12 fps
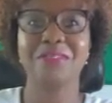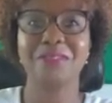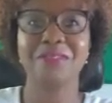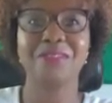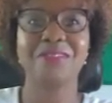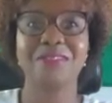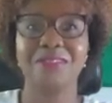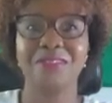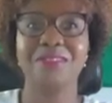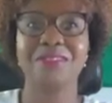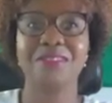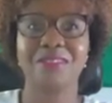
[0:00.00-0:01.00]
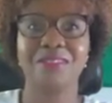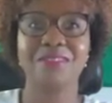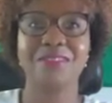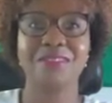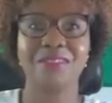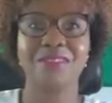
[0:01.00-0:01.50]

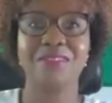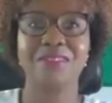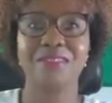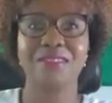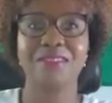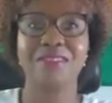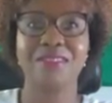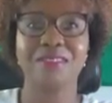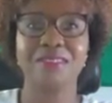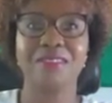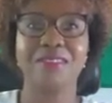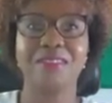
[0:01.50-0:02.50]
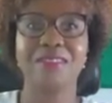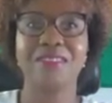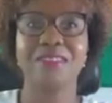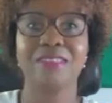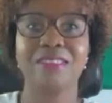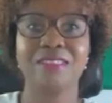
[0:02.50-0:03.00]

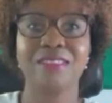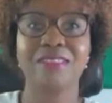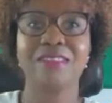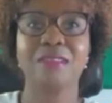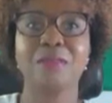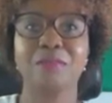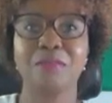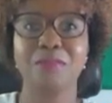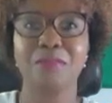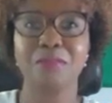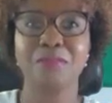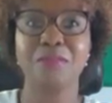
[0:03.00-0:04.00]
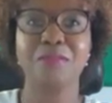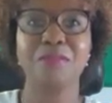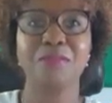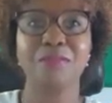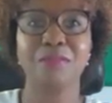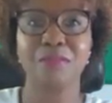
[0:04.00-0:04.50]
This person isn't speaking.